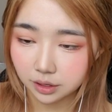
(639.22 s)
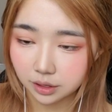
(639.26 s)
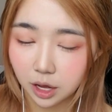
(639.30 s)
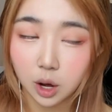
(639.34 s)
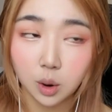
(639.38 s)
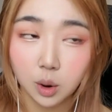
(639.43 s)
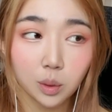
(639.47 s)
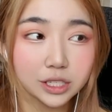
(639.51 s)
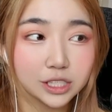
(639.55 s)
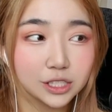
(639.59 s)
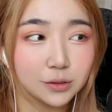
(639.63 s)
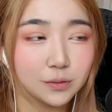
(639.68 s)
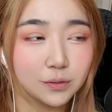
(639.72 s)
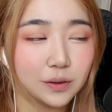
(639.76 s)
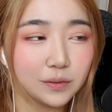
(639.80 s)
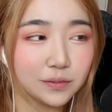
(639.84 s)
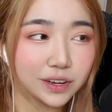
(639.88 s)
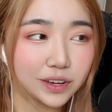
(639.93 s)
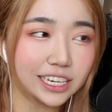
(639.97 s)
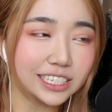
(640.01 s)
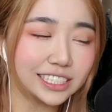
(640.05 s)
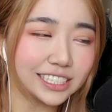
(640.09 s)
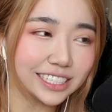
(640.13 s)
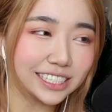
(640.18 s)
What's your favorite
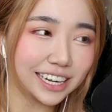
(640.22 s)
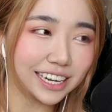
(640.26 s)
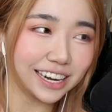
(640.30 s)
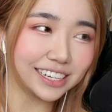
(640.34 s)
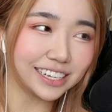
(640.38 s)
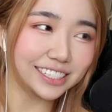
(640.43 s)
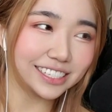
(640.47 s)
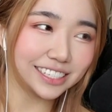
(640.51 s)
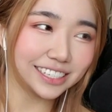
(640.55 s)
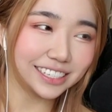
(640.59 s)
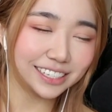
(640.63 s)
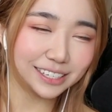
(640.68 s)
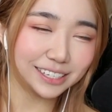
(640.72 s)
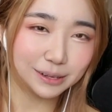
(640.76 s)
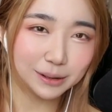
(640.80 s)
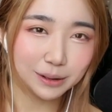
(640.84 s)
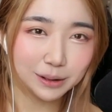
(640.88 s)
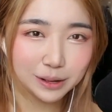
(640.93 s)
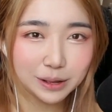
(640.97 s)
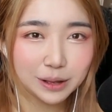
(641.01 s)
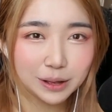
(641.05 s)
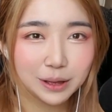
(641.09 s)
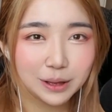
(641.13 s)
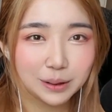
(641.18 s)
Genshin character?
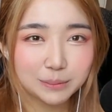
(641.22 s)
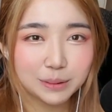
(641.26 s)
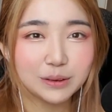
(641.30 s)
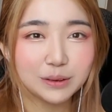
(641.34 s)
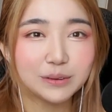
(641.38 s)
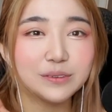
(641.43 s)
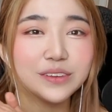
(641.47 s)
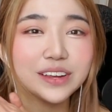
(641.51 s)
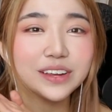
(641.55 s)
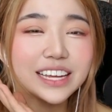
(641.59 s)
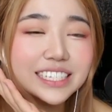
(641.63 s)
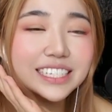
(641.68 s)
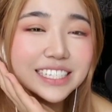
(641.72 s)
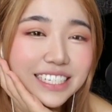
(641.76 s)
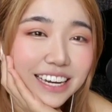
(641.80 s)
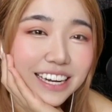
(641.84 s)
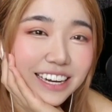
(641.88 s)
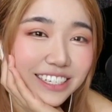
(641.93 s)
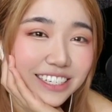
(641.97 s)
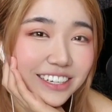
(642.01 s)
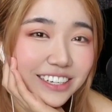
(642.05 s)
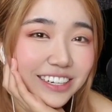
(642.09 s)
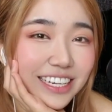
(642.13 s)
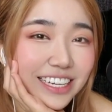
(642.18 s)
My favorite Genshin
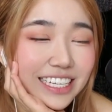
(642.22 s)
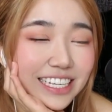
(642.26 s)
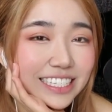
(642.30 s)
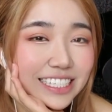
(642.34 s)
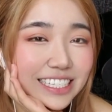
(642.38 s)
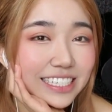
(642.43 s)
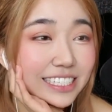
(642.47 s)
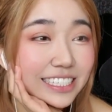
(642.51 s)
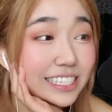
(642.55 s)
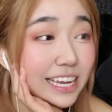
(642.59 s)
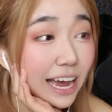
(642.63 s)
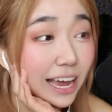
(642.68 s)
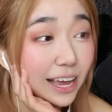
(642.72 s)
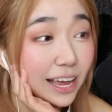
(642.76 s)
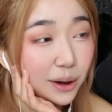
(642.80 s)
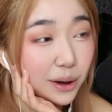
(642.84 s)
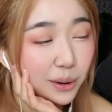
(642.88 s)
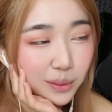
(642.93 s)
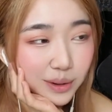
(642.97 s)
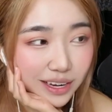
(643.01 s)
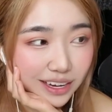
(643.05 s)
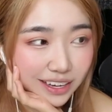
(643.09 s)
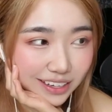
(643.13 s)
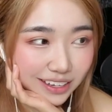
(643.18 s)
character is
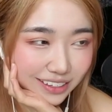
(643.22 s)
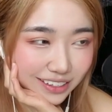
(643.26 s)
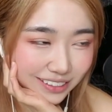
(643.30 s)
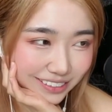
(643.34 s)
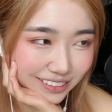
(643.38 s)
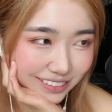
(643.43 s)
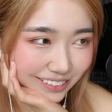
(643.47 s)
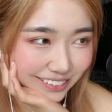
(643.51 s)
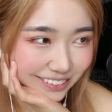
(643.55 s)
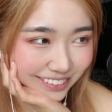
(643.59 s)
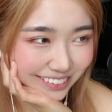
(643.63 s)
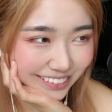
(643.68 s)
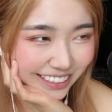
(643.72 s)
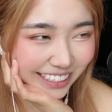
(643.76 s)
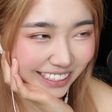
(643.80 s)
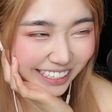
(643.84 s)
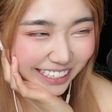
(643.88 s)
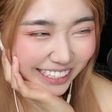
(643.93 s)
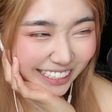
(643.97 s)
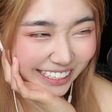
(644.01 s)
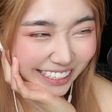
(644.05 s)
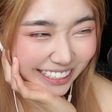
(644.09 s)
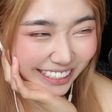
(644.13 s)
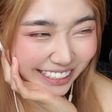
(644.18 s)
Diona.
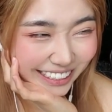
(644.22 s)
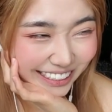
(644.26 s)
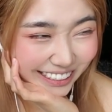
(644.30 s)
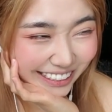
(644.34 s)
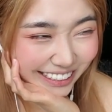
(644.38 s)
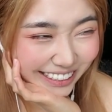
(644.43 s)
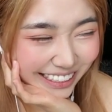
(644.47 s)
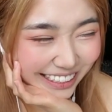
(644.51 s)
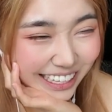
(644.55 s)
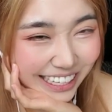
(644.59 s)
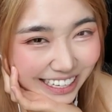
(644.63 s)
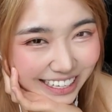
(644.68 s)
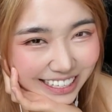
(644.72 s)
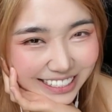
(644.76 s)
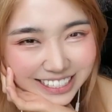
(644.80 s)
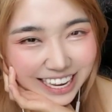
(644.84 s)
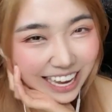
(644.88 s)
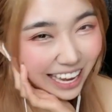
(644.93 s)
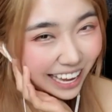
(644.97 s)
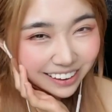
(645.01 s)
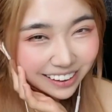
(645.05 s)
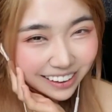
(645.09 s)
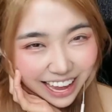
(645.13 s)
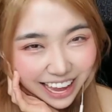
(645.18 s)

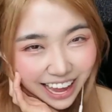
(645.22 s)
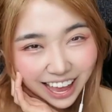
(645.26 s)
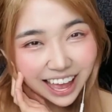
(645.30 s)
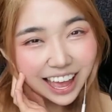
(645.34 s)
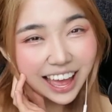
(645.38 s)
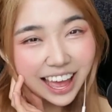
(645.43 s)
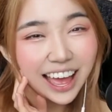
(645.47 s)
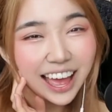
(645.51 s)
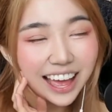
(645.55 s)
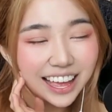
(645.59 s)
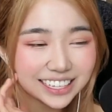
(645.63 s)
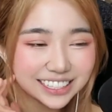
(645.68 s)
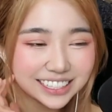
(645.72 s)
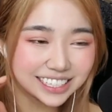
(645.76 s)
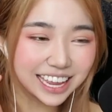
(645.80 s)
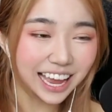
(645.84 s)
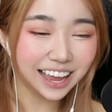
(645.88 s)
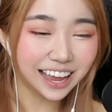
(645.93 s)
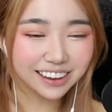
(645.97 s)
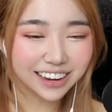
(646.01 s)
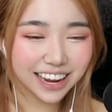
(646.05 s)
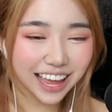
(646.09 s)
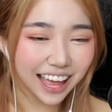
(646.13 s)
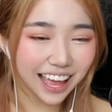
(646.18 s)
Diona!
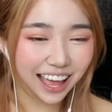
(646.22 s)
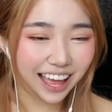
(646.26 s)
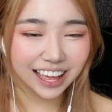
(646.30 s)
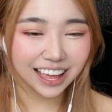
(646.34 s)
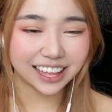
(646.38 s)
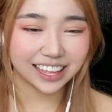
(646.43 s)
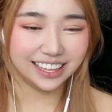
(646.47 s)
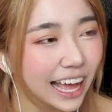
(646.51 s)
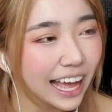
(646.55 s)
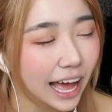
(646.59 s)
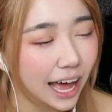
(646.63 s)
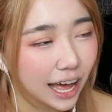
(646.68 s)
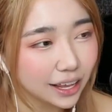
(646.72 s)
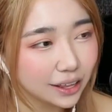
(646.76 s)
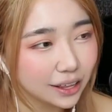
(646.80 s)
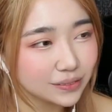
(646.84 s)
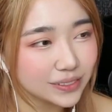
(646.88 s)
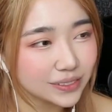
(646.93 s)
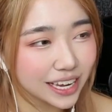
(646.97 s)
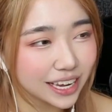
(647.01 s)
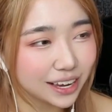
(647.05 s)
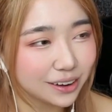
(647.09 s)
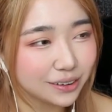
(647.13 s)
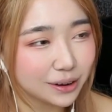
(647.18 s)
Diona! I love
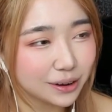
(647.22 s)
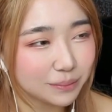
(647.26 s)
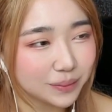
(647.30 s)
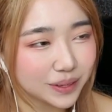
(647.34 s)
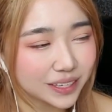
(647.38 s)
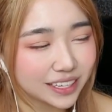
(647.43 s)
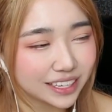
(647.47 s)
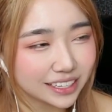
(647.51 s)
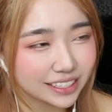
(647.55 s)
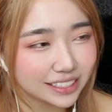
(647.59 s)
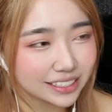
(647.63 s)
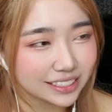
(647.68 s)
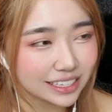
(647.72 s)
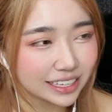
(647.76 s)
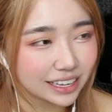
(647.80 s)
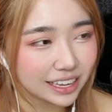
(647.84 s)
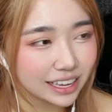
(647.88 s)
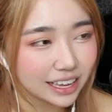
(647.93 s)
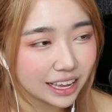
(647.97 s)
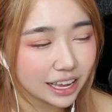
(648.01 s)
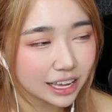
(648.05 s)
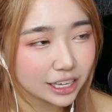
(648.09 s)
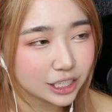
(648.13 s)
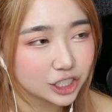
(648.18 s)
Diona because
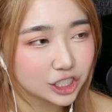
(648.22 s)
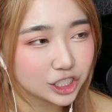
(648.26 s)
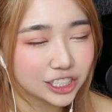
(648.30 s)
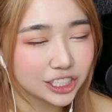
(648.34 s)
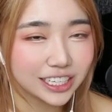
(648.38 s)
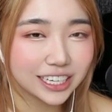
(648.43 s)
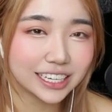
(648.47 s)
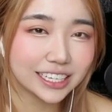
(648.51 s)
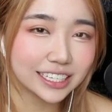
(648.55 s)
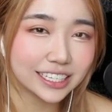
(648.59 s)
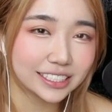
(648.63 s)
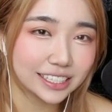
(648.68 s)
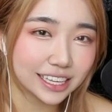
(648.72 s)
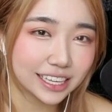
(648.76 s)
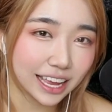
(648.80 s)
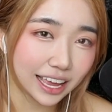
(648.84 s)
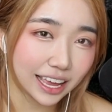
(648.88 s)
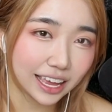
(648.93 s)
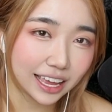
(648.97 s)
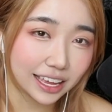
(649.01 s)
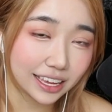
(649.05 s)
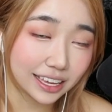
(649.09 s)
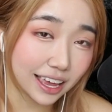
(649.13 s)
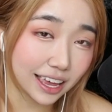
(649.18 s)
she is
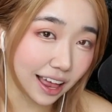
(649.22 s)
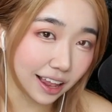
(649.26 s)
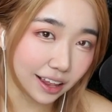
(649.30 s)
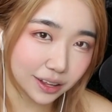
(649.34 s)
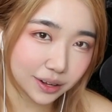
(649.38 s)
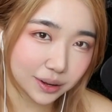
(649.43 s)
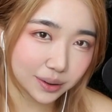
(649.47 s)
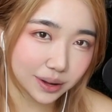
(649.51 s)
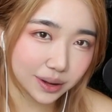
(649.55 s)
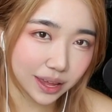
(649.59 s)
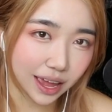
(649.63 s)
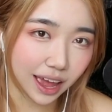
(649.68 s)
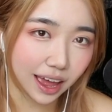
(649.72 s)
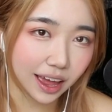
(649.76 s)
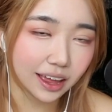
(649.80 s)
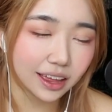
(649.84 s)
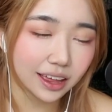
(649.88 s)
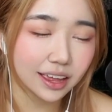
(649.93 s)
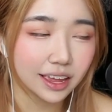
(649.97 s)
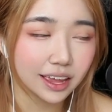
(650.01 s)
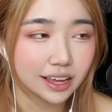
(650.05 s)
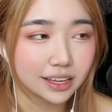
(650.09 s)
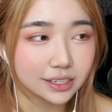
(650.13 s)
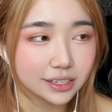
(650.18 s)
a calico cat,
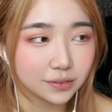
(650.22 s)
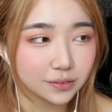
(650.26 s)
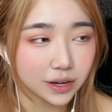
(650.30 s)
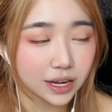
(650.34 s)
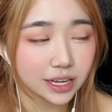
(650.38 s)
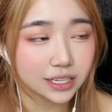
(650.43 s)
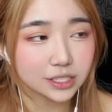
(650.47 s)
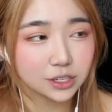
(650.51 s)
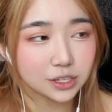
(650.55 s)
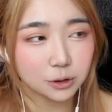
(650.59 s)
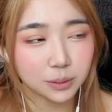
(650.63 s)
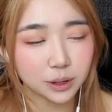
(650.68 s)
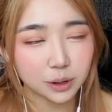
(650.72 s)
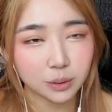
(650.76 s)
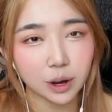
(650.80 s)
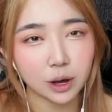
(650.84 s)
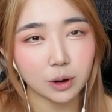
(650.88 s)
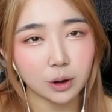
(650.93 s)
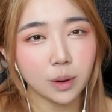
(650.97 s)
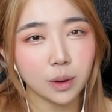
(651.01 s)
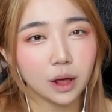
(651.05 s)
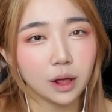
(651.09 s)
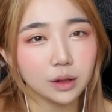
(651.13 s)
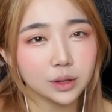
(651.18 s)
and if you guys know me quite
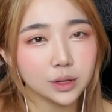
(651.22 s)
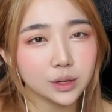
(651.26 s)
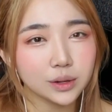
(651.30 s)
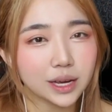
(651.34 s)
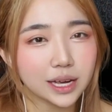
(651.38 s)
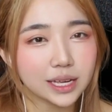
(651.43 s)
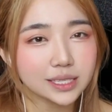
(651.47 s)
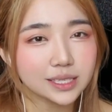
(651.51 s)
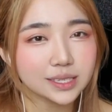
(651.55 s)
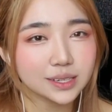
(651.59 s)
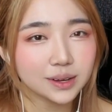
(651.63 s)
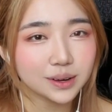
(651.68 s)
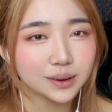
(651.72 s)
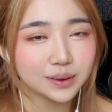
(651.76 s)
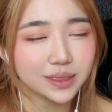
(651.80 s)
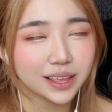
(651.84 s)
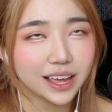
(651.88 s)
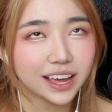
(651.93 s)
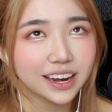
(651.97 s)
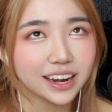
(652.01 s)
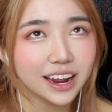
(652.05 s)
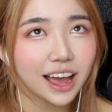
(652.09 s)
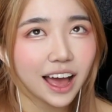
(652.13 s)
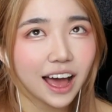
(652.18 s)
well, you guys know
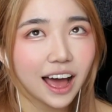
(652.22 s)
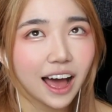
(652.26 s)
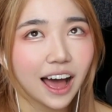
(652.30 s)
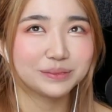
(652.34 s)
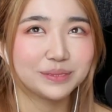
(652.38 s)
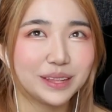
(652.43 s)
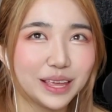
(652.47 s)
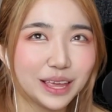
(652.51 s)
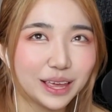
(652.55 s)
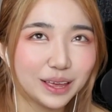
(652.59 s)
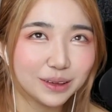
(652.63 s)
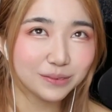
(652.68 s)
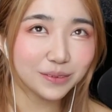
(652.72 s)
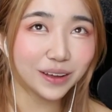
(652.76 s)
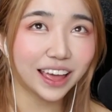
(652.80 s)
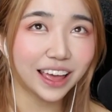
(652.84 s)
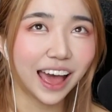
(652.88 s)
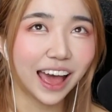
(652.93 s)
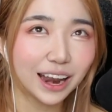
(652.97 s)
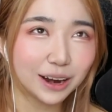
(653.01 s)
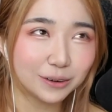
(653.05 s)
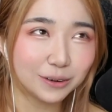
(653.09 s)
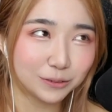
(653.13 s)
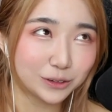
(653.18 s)
that if I
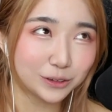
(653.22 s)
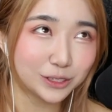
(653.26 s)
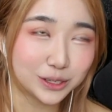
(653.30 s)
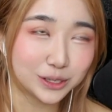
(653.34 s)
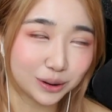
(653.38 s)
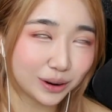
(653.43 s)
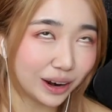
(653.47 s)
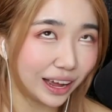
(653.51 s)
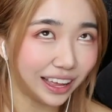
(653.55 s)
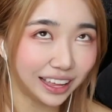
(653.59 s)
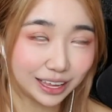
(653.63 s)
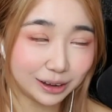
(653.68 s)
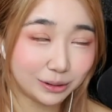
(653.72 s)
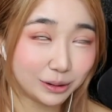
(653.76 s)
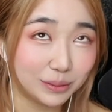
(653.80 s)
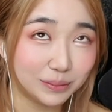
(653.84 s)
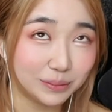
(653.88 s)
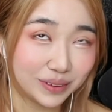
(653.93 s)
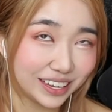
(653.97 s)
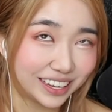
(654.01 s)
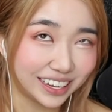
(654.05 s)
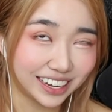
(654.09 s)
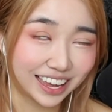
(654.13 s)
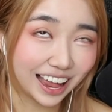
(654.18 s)
had a persona, it would
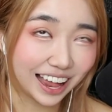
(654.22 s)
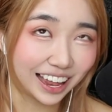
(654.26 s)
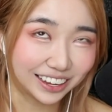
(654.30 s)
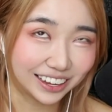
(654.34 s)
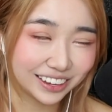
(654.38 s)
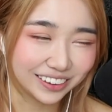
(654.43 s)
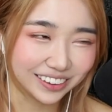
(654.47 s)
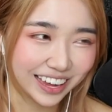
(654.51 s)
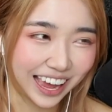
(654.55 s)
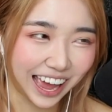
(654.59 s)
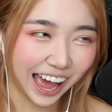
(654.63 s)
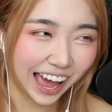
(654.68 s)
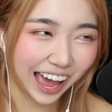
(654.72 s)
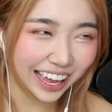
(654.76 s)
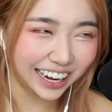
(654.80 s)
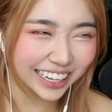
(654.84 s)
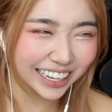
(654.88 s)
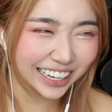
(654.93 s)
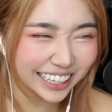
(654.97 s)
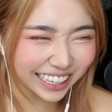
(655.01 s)
be a calico cat.